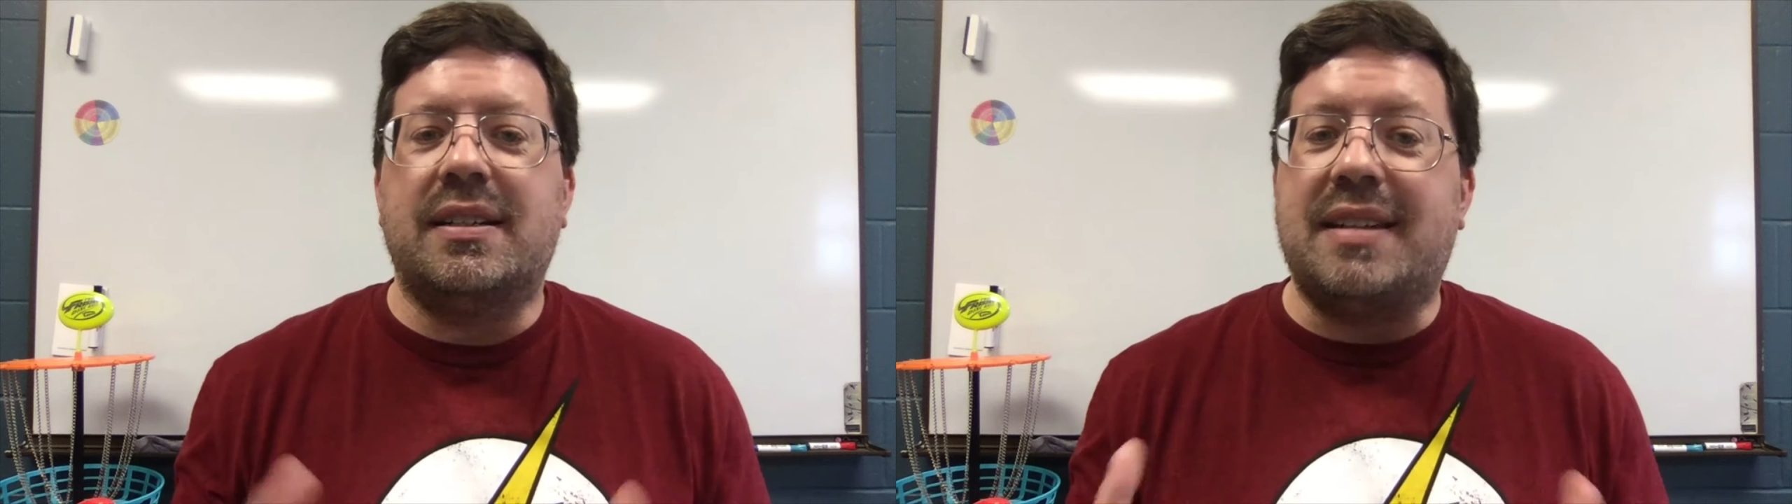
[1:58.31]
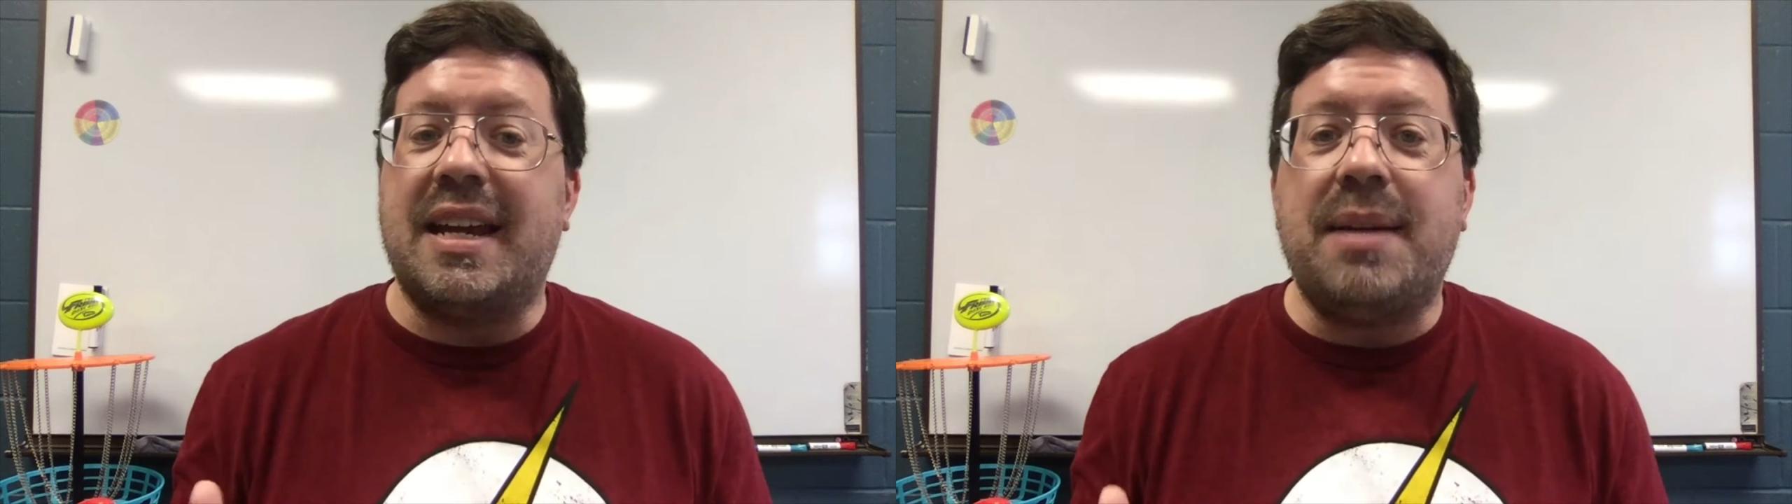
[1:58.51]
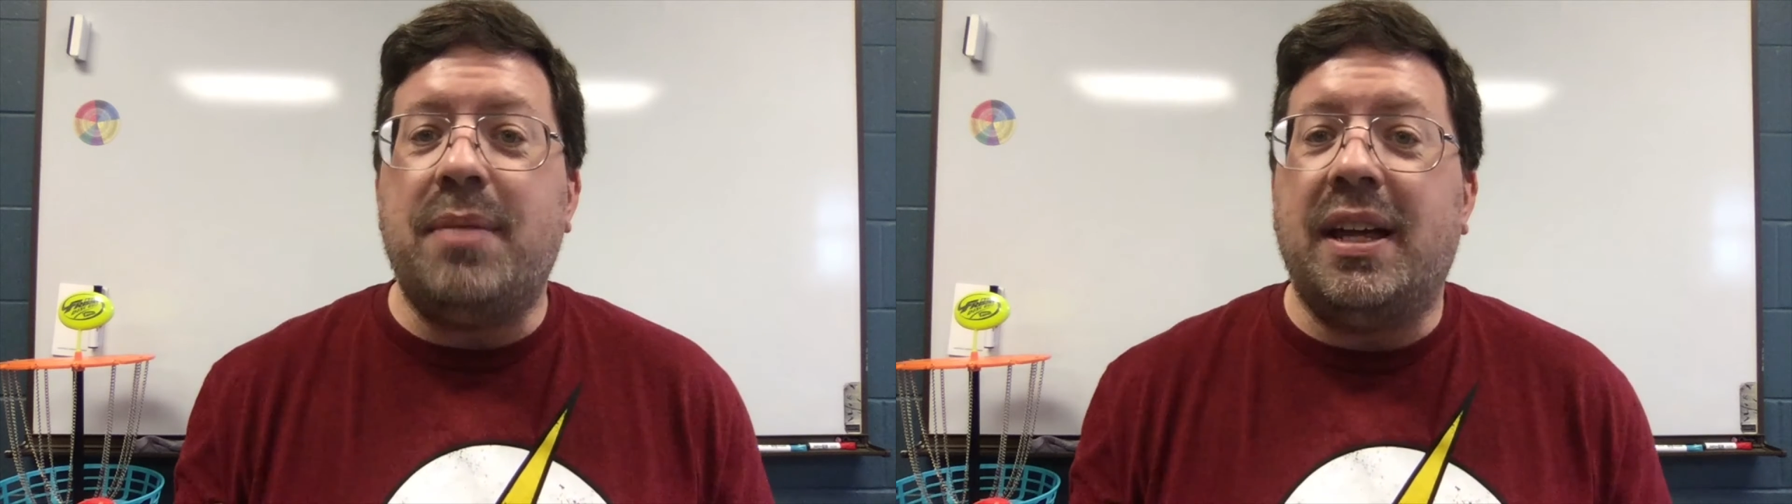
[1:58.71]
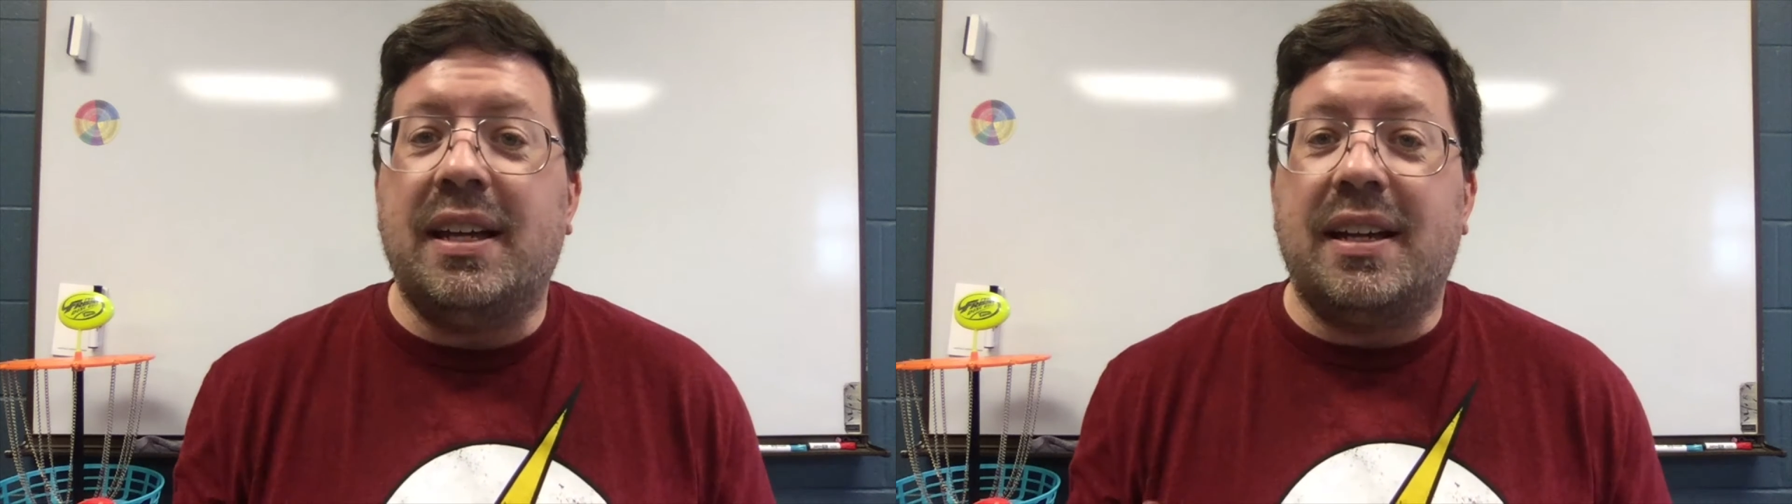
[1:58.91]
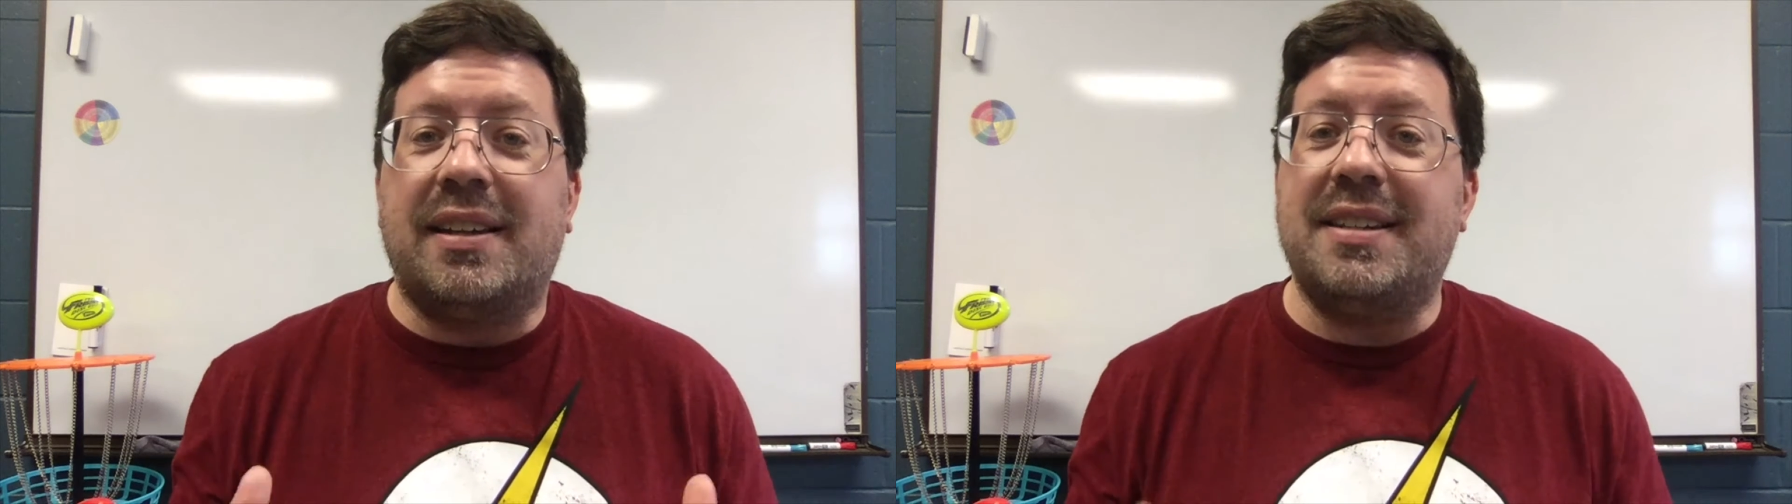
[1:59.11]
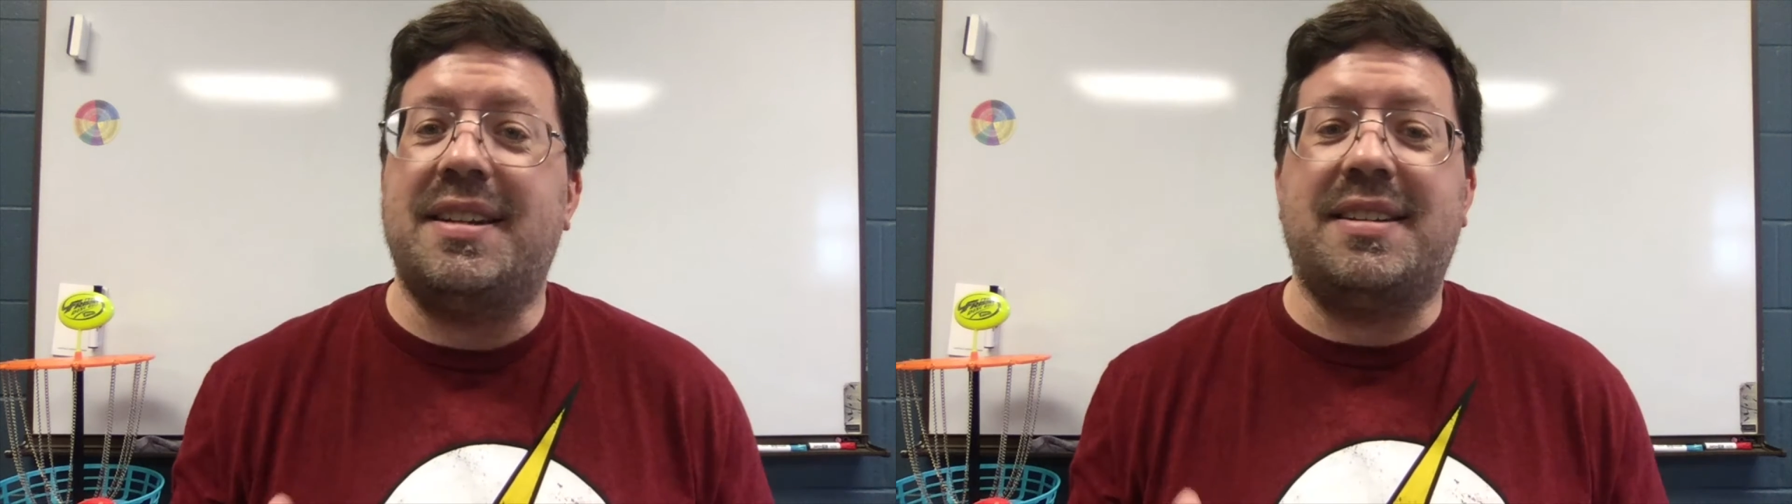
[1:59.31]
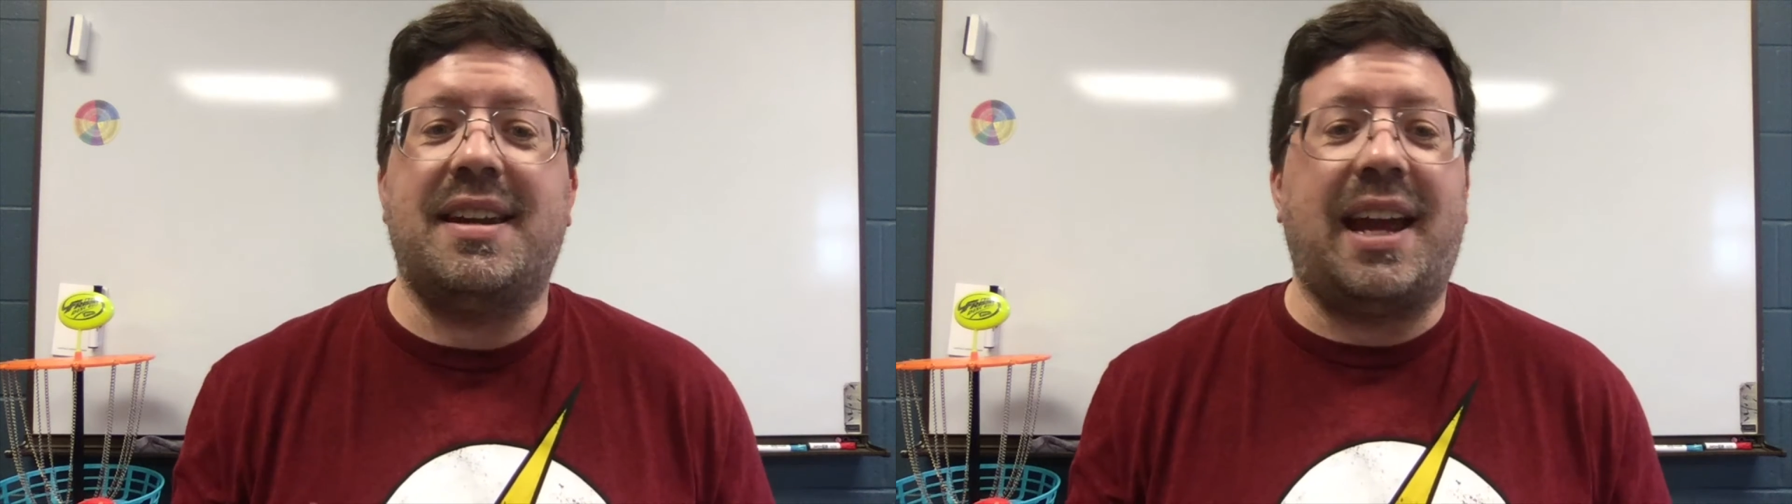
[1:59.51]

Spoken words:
Team, this is an